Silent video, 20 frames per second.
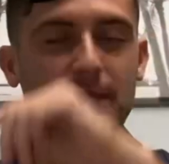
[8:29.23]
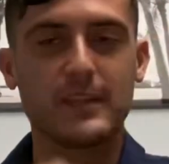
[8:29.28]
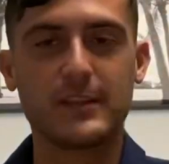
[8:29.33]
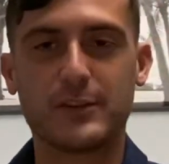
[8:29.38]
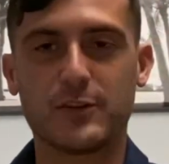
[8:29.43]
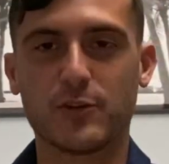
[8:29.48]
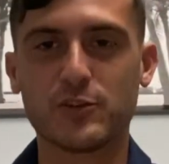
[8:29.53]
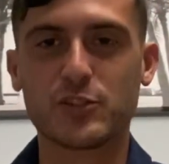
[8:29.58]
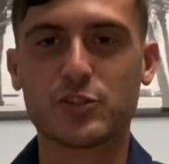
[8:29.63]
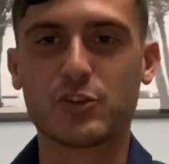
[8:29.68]

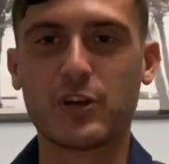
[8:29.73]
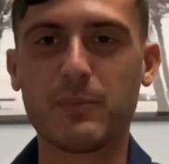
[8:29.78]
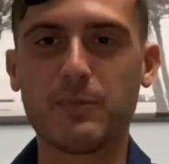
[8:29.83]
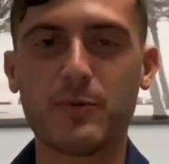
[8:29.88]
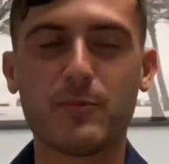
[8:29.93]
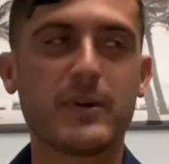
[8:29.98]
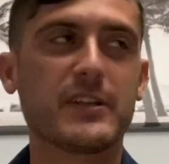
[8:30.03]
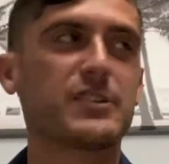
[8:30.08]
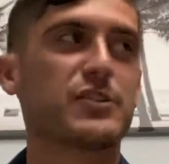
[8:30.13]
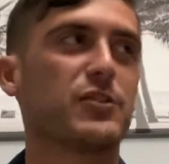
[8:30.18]
don't trip
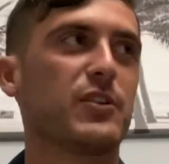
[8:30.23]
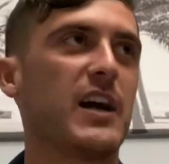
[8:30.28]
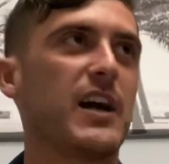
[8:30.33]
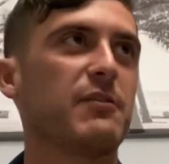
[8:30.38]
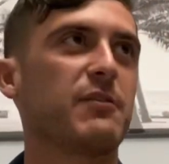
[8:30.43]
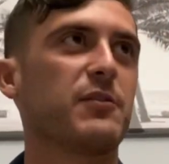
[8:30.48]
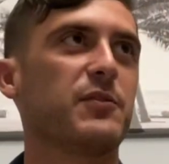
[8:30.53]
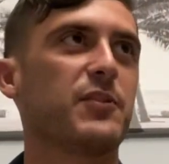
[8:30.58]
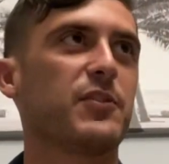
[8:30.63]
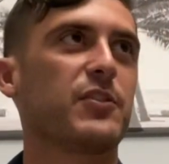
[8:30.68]
about your
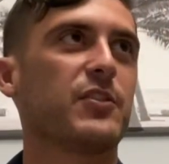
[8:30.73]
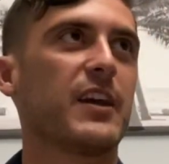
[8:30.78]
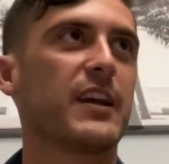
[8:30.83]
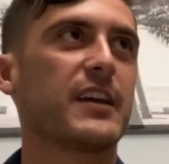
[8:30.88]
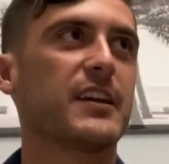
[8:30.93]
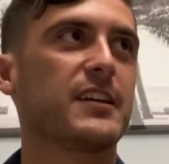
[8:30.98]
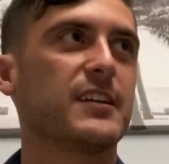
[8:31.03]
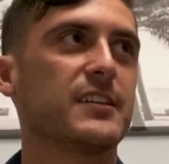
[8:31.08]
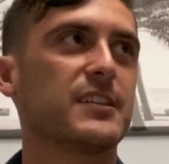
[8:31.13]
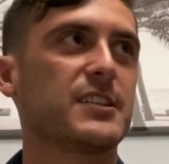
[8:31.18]
life. If you're in like
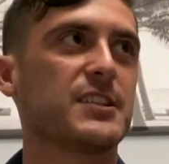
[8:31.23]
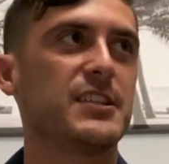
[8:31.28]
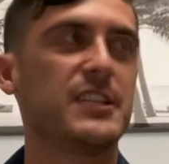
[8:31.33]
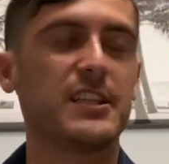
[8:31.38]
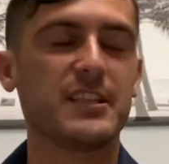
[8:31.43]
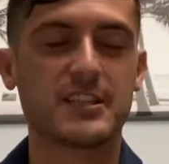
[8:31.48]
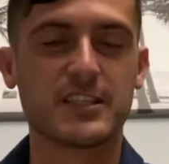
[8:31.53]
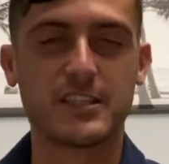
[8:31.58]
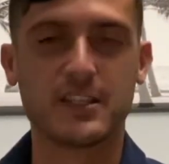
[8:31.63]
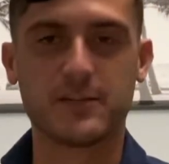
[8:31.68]
a
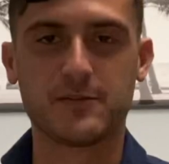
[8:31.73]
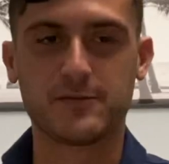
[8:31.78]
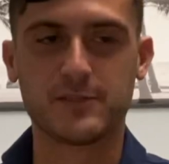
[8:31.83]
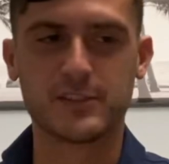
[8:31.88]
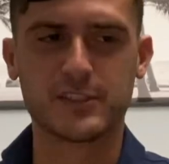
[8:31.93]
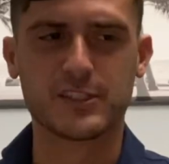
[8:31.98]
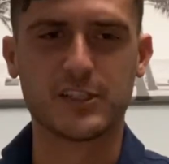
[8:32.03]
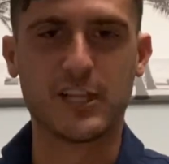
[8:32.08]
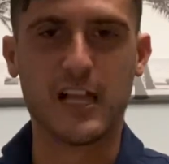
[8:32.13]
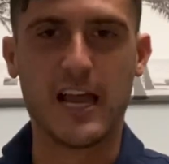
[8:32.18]
season of
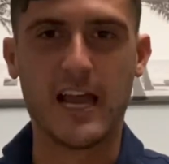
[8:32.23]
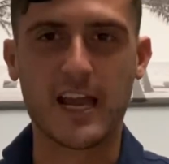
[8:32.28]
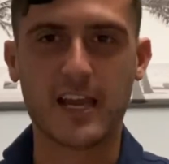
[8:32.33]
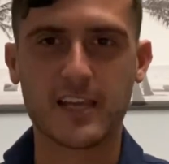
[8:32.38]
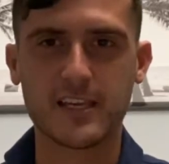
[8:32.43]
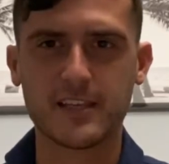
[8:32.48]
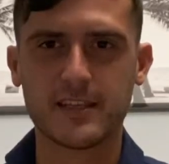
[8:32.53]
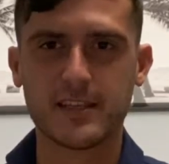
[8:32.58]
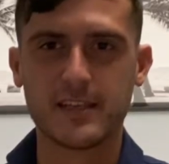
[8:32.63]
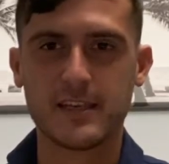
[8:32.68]
just
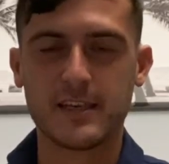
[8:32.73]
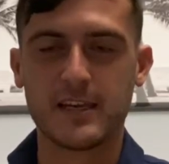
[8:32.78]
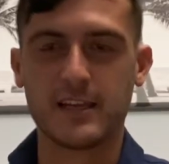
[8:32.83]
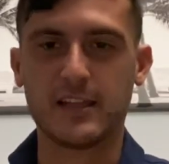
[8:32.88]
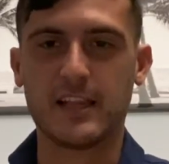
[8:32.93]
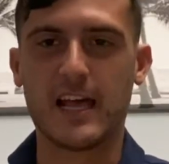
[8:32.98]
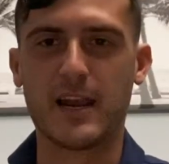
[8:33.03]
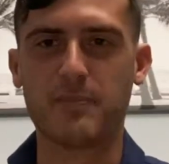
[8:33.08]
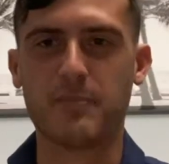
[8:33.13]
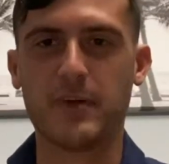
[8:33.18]
lack, a
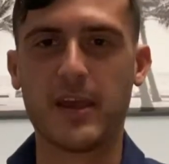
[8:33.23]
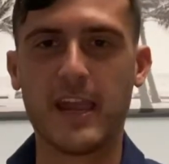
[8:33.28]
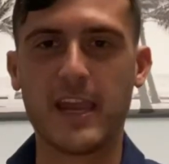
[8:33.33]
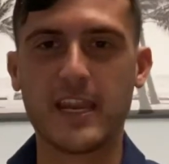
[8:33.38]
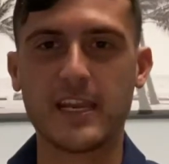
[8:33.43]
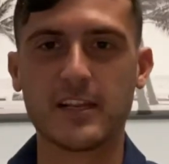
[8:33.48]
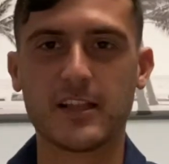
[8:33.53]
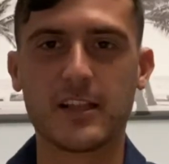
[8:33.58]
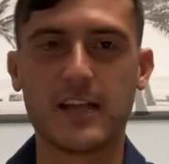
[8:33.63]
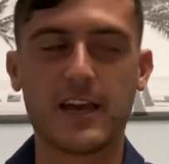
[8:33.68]
lot of
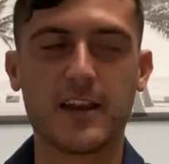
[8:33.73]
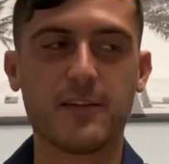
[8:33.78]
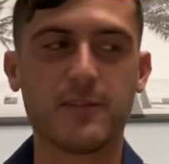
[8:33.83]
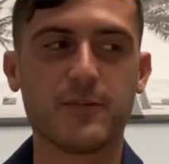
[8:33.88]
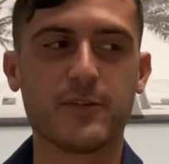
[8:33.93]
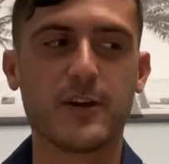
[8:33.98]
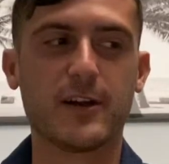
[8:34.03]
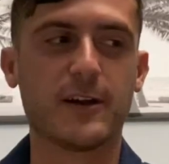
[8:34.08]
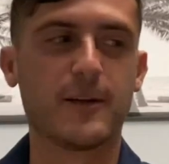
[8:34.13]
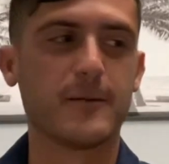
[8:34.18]
pain, a lot
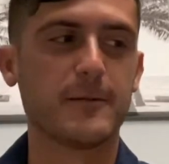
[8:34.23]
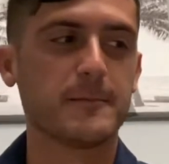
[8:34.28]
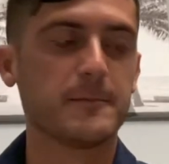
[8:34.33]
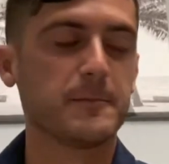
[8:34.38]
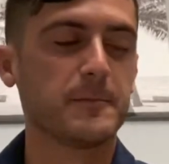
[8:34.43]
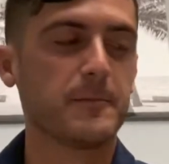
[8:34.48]
of